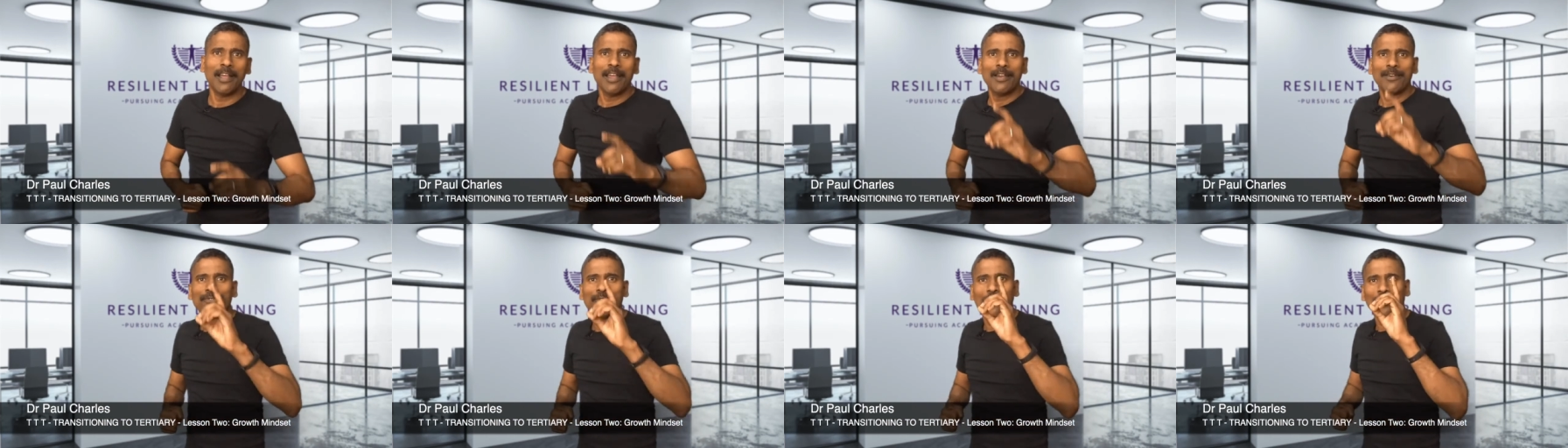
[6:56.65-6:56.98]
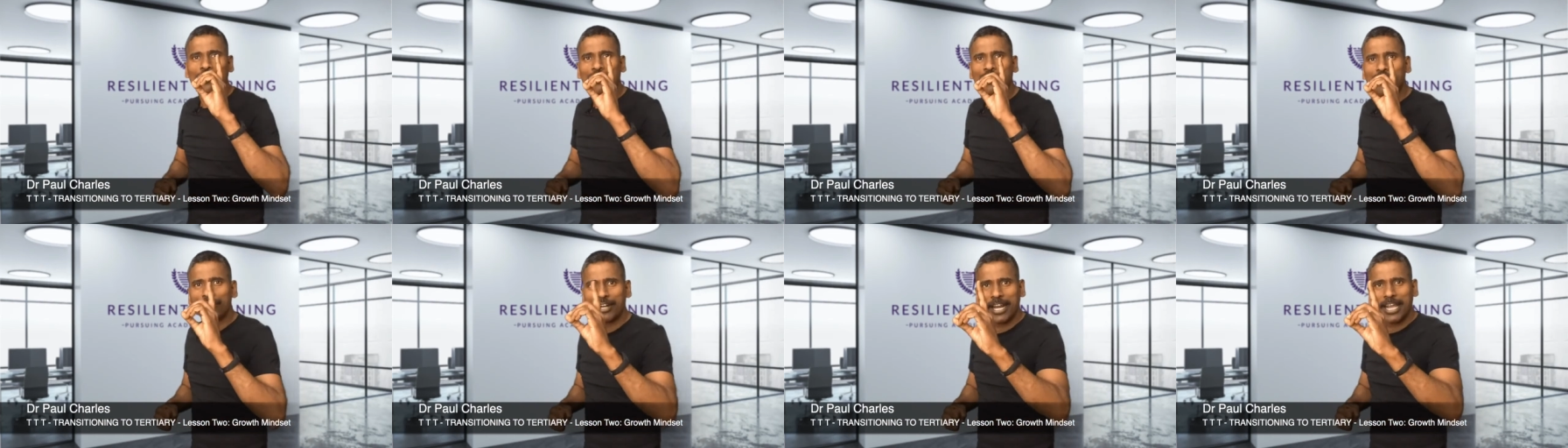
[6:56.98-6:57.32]
for
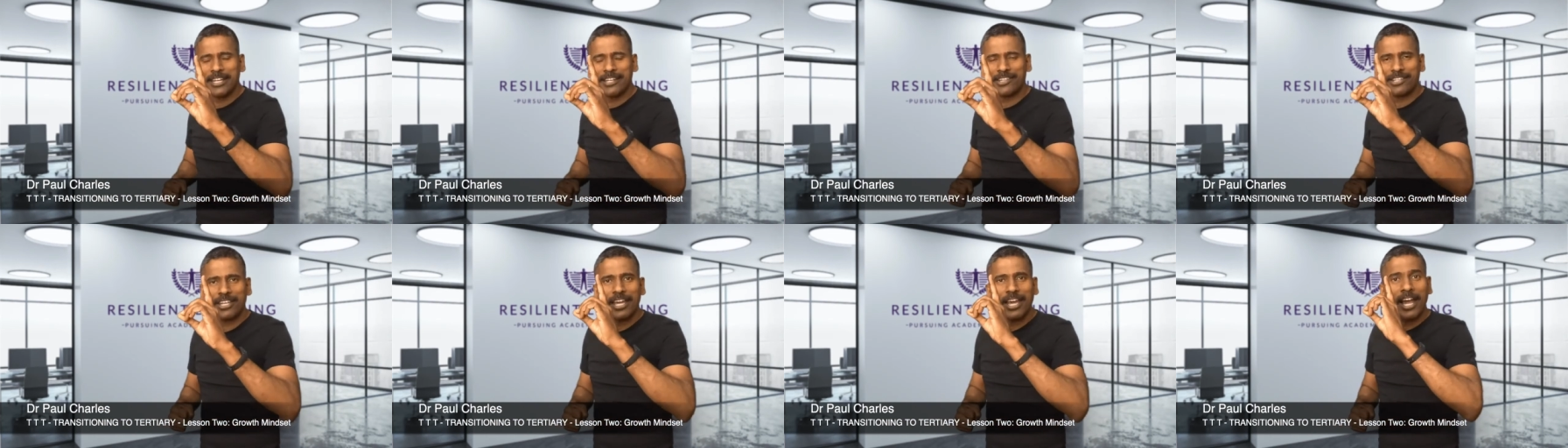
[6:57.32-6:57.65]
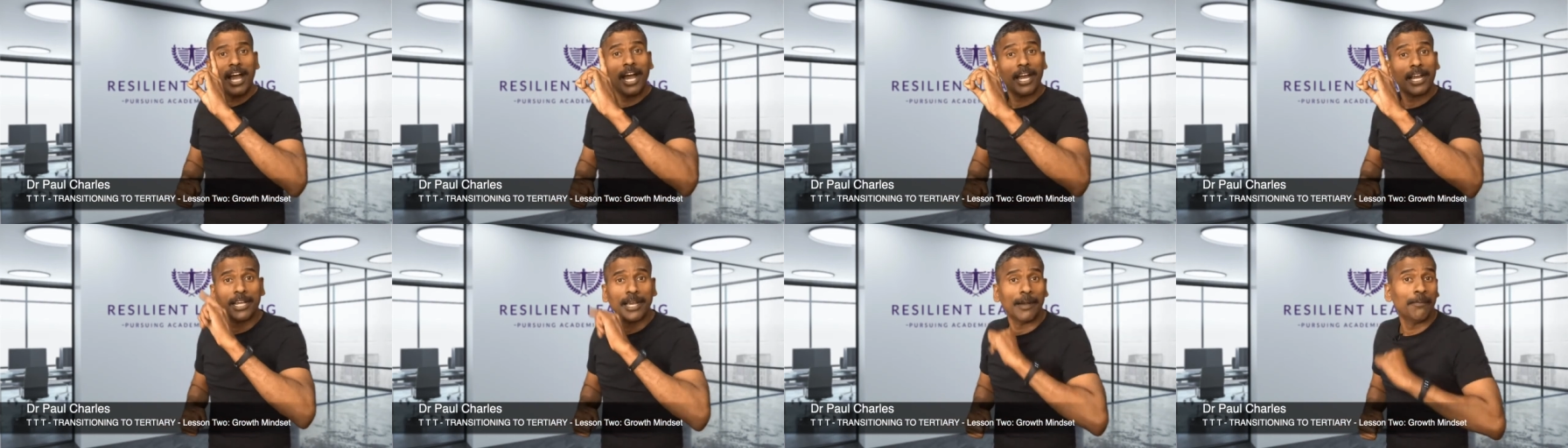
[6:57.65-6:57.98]
great
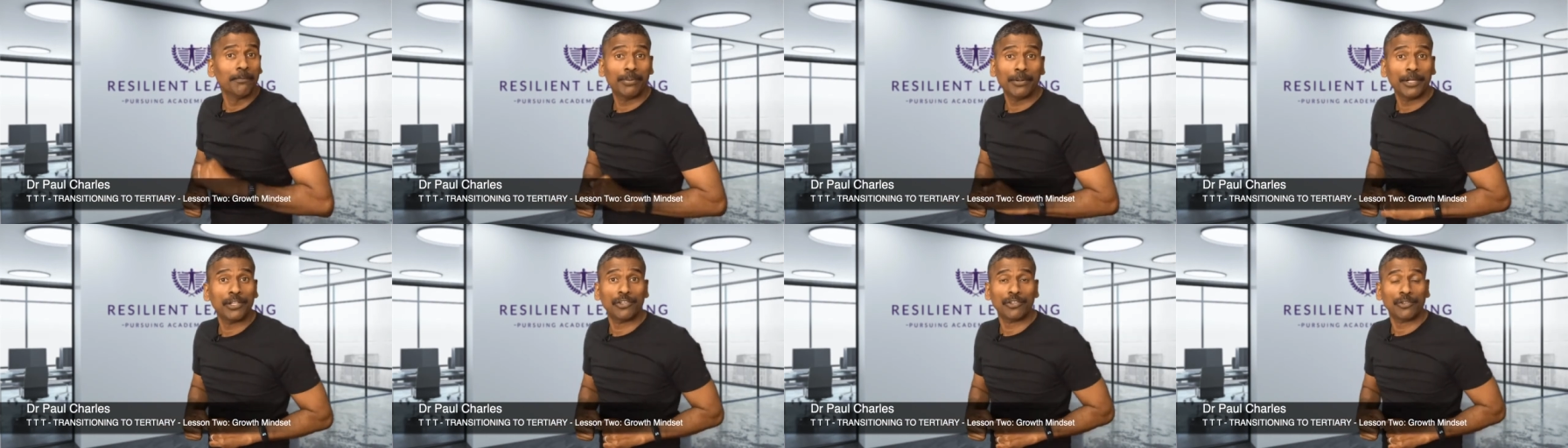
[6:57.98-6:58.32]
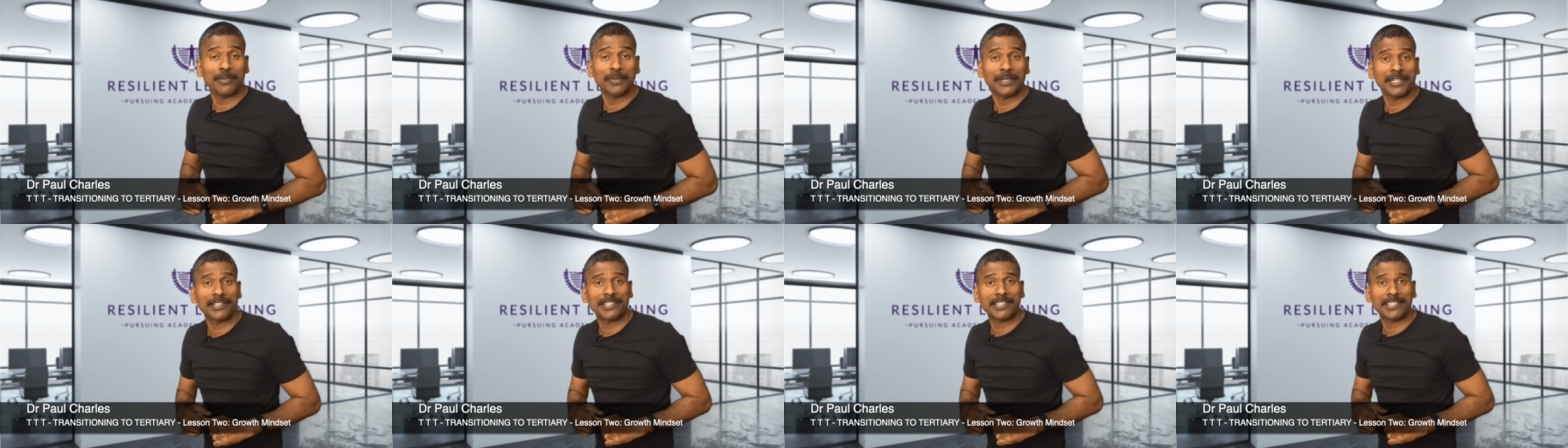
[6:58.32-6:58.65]

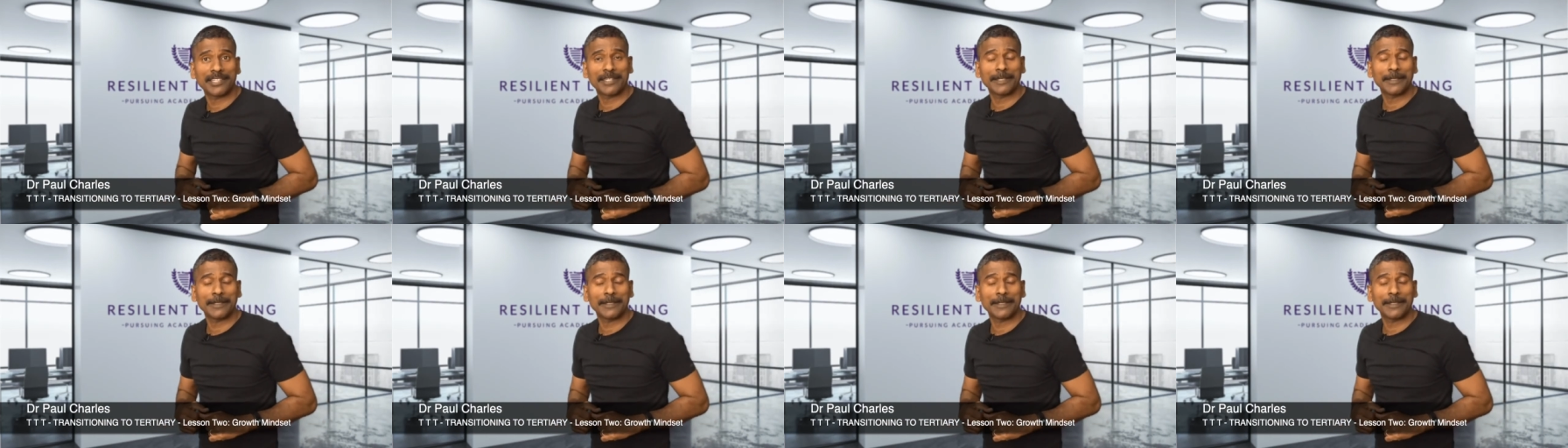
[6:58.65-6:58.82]
accomplishment.